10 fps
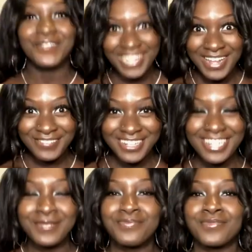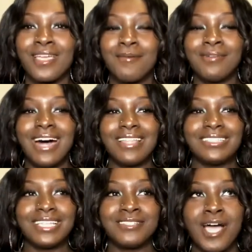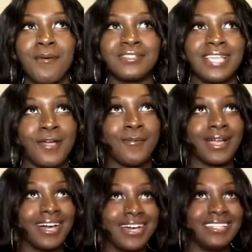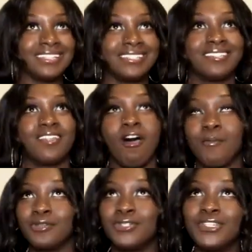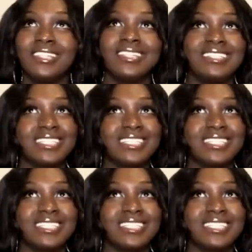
whatever. But at the same time, I was like, oh my God, this is an opportunity.